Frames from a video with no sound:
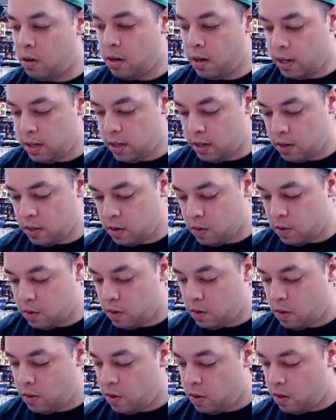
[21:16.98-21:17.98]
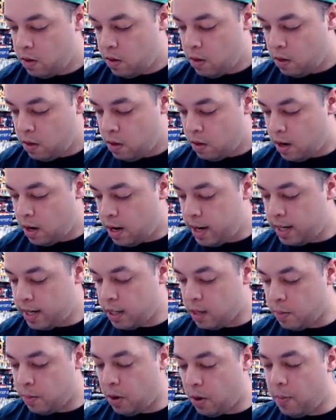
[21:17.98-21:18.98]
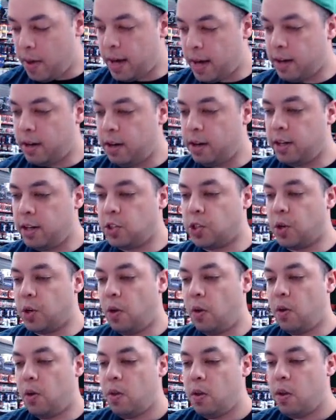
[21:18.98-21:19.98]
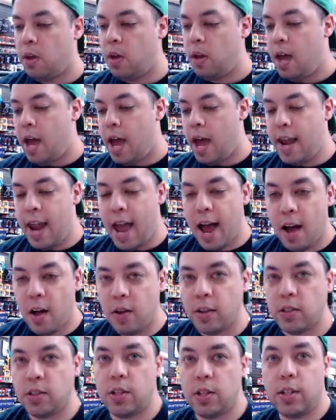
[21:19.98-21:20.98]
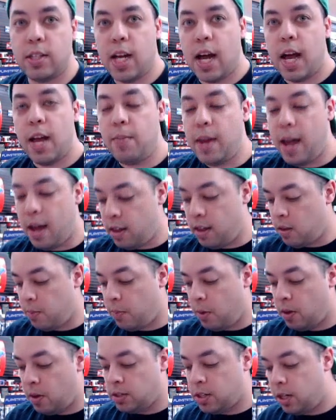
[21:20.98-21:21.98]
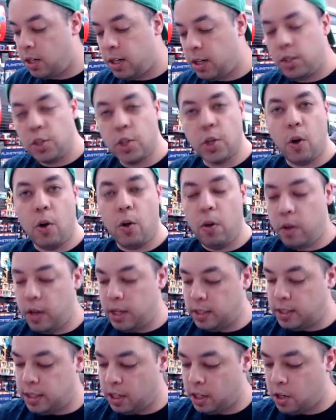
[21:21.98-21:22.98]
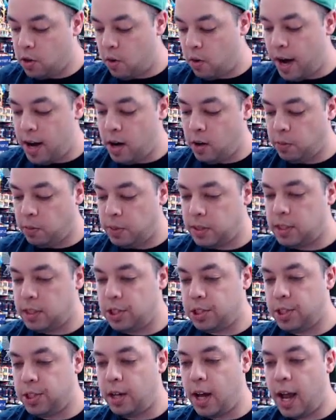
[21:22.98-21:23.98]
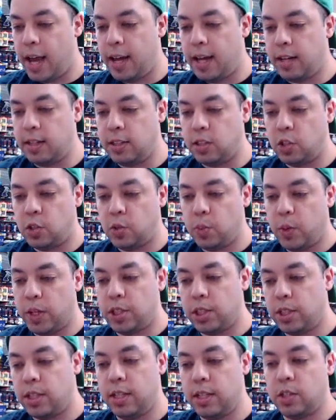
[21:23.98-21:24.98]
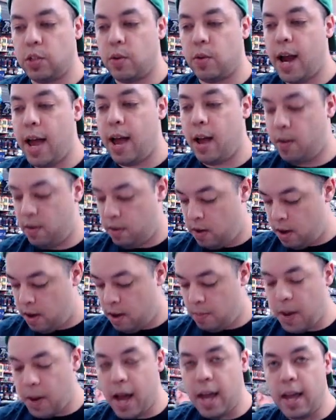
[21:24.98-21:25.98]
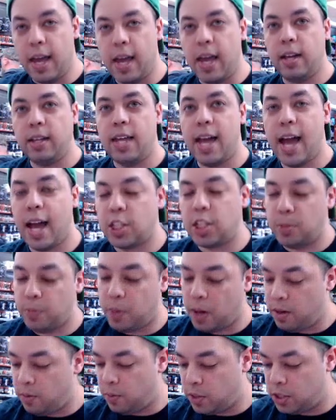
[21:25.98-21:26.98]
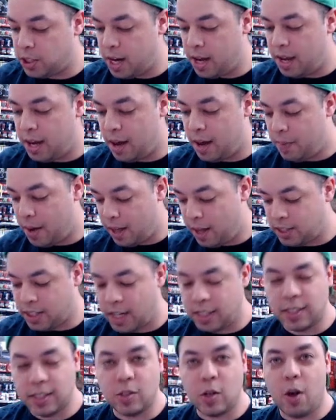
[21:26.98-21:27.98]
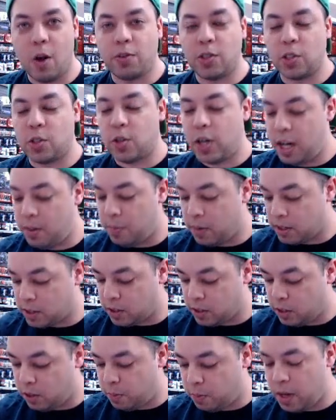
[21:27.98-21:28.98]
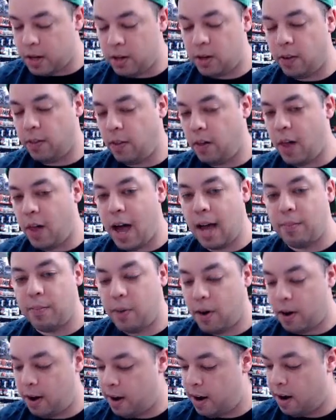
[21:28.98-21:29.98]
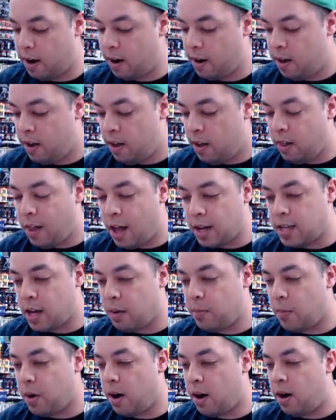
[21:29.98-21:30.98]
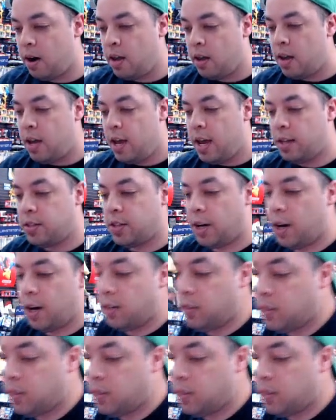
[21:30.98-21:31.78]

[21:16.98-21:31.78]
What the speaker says: All right, get the ball back under control. And now is a good time. Now that the ball's under control, it's in a cradled position, I can switch this around by hitting the action button, which I apologize, it's off screen, but it's a little button on the lockdown bar. It turns